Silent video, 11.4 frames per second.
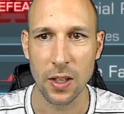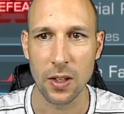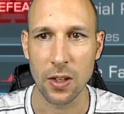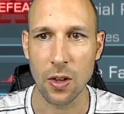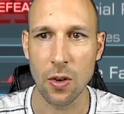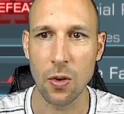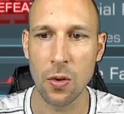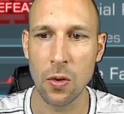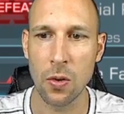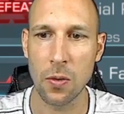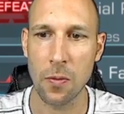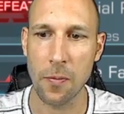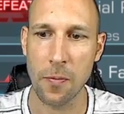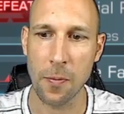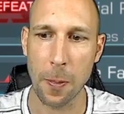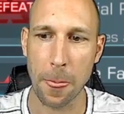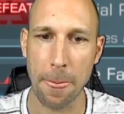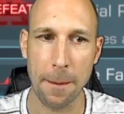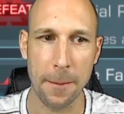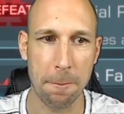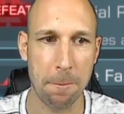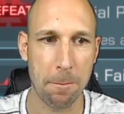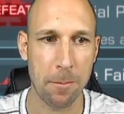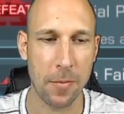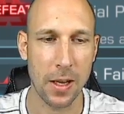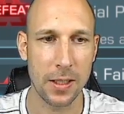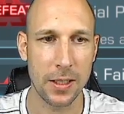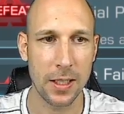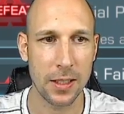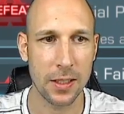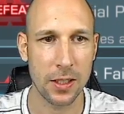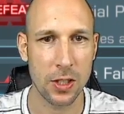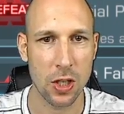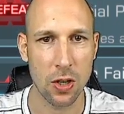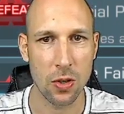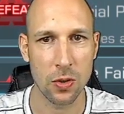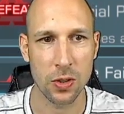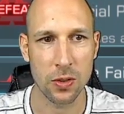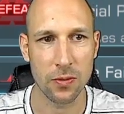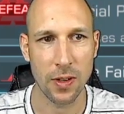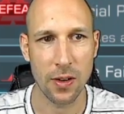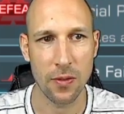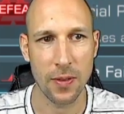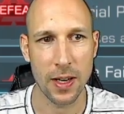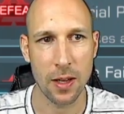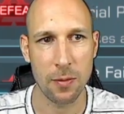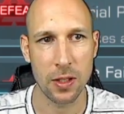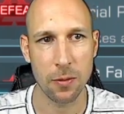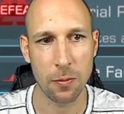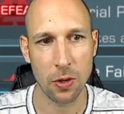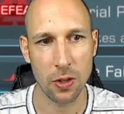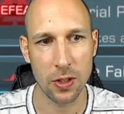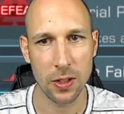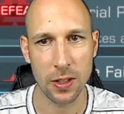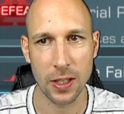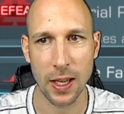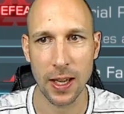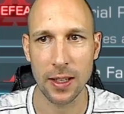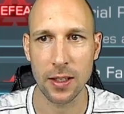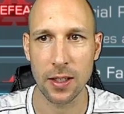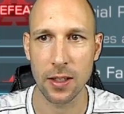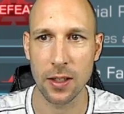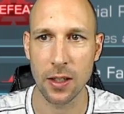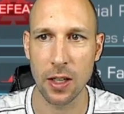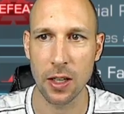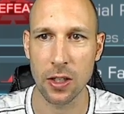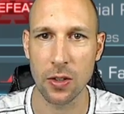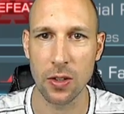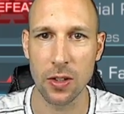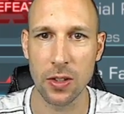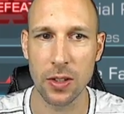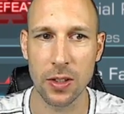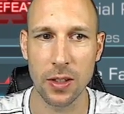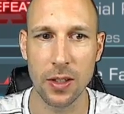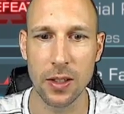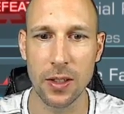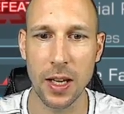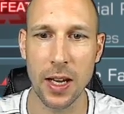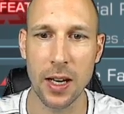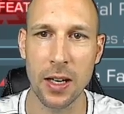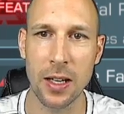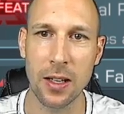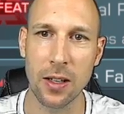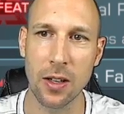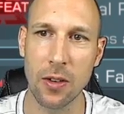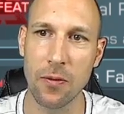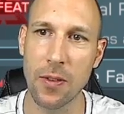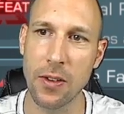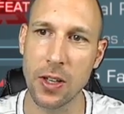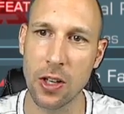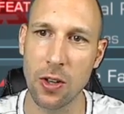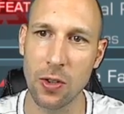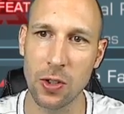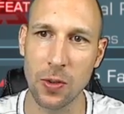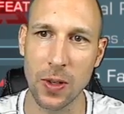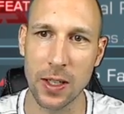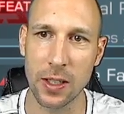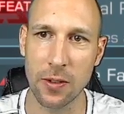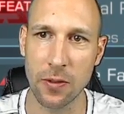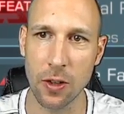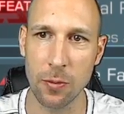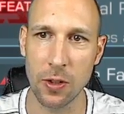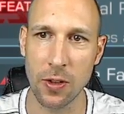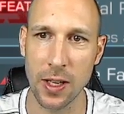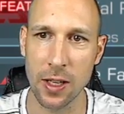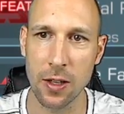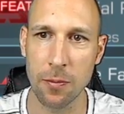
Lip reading: So I think this shows very well. I mean, the Brontes and the Hercules, they are very close together from the rank.